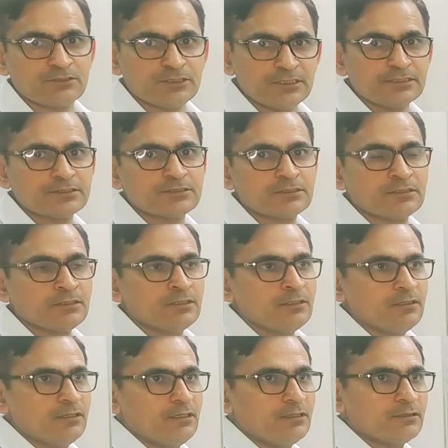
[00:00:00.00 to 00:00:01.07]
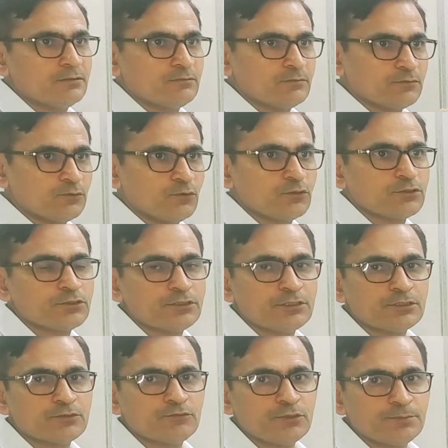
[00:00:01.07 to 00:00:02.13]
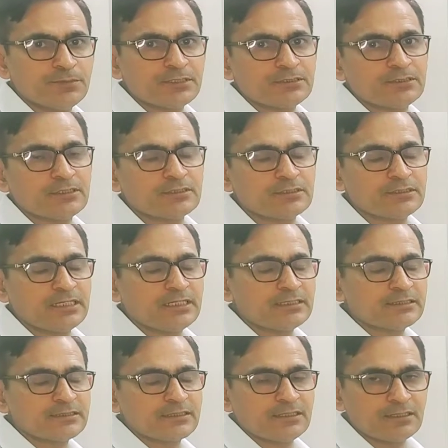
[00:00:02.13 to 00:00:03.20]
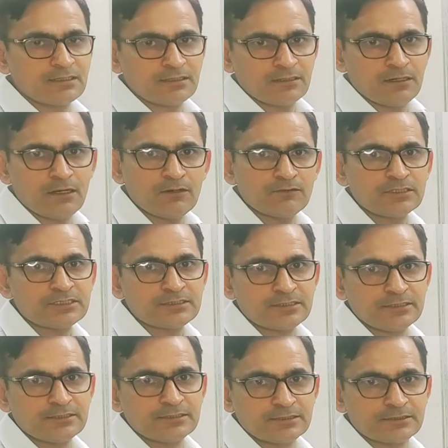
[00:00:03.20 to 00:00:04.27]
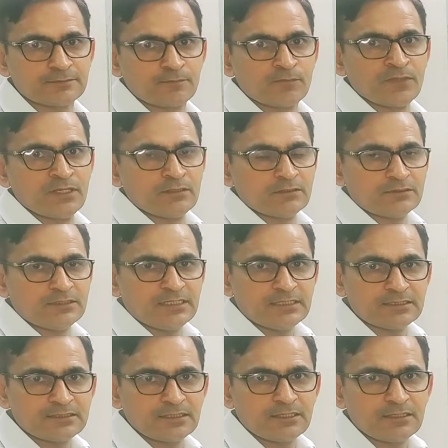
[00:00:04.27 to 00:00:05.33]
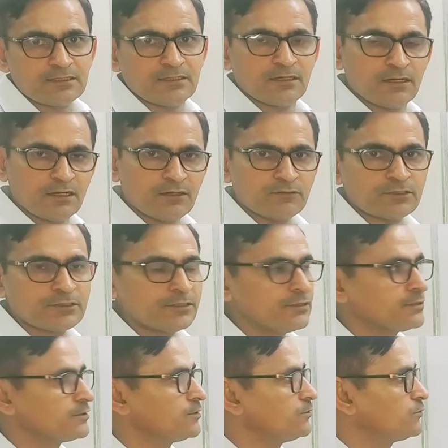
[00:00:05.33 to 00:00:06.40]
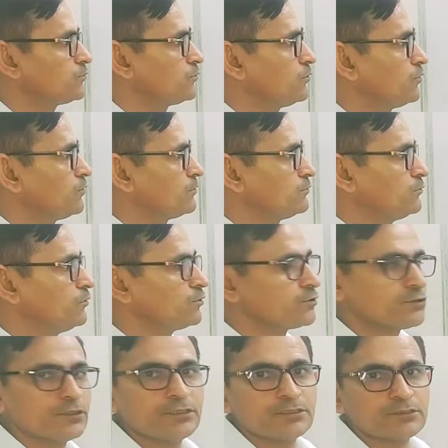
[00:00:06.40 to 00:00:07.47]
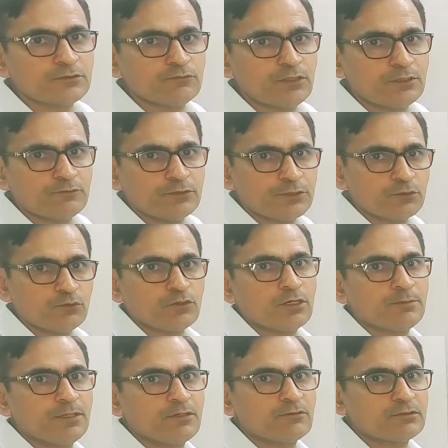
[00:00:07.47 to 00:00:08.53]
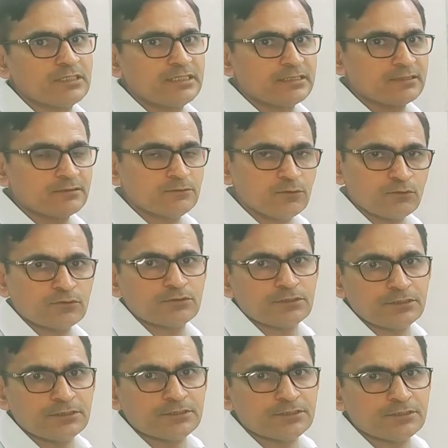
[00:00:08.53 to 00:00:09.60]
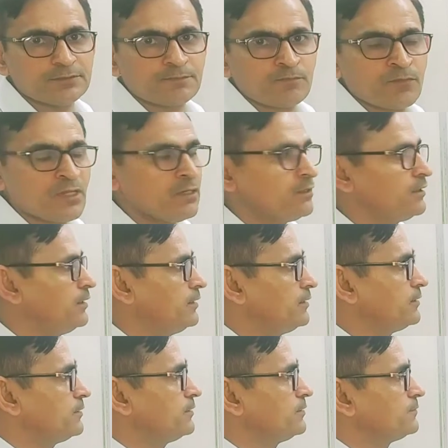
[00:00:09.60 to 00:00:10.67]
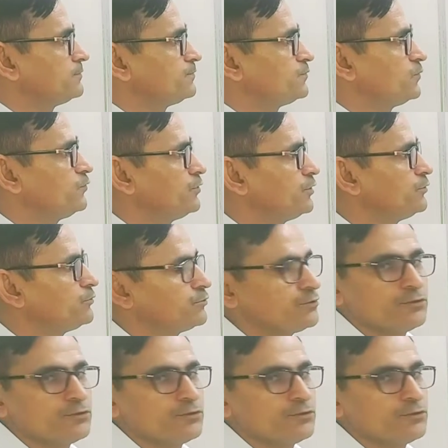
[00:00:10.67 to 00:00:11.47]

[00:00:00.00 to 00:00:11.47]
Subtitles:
things, and those things we purchase, that's are our things, that's are our things. So those things, when we talk about that, those things, and we